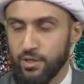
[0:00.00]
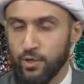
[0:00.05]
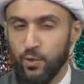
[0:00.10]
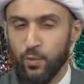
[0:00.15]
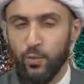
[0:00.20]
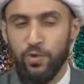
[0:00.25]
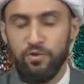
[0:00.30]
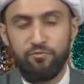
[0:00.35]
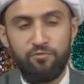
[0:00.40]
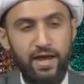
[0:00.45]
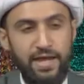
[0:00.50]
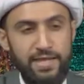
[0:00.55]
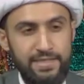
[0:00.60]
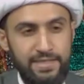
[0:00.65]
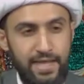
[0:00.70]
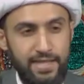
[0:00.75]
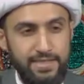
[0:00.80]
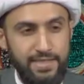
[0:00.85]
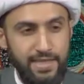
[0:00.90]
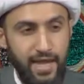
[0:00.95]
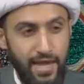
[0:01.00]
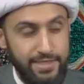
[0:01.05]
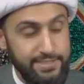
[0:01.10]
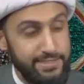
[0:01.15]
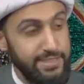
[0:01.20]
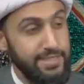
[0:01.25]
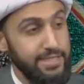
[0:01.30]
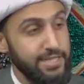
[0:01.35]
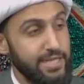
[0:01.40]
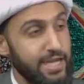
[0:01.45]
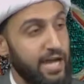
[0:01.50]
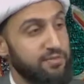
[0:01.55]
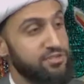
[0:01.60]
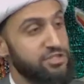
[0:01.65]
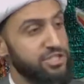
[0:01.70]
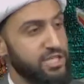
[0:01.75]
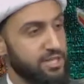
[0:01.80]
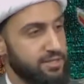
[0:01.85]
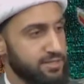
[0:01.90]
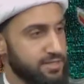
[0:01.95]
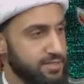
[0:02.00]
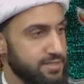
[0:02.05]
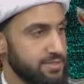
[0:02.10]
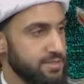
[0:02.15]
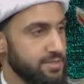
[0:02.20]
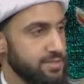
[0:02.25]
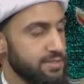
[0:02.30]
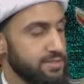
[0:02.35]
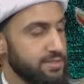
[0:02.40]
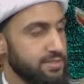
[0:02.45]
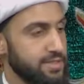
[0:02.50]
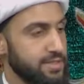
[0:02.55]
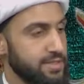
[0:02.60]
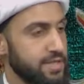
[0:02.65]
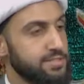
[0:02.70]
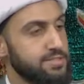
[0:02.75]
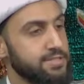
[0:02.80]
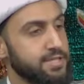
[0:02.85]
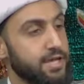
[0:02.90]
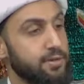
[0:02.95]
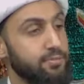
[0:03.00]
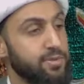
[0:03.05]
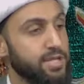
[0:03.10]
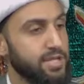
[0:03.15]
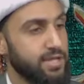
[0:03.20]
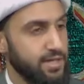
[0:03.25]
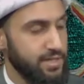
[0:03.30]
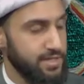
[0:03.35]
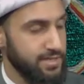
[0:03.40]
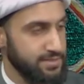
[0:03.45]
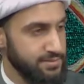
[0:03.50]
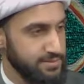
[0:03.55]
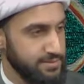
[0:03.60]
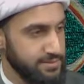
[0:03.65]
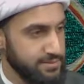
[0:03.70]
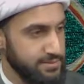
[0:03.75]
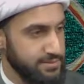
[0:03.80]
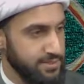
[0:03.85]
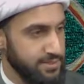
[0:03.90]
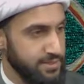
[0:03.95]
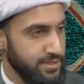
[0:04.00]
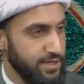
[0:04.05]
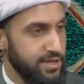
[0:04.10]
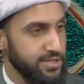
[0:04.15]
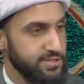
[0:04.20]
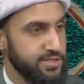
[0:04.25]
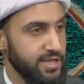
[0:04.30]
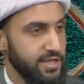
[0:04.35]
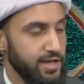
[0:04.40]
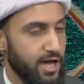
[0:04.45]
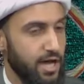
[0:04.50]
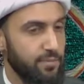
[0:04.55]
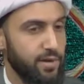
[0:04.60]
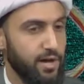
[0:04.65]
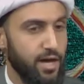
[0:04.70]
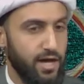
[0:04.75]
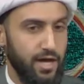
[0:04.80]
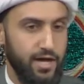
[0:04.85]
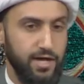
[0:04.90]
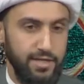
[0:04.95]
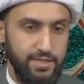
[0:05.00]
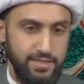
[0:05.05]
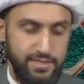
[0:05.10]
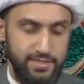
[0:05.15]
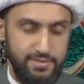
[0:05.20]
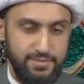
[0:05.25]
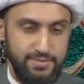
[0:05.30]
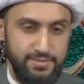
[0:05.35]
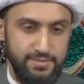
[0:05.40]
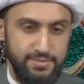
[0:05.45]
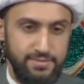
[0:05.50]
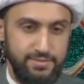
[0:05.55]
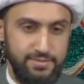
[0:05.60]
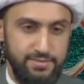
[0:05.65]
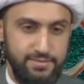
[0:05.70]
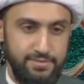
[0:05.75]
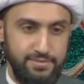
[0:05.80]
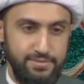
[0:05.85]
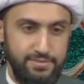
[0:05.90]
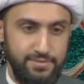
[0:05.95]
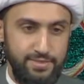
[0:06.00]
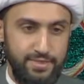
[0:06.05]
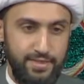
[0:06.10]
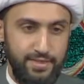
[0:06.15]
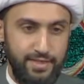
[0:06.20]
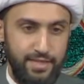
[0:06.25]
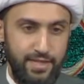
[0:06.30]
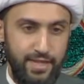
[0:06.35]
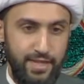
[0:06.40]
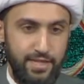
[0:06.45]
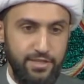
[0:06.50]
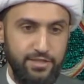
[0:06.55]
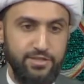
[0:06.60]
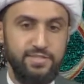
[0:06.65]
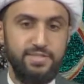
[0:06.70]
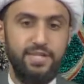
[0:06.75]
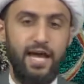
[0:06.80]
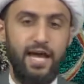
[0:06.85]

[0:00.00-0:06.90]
we find that the idea of shirk is qabih. There is a qabaha in it. There's an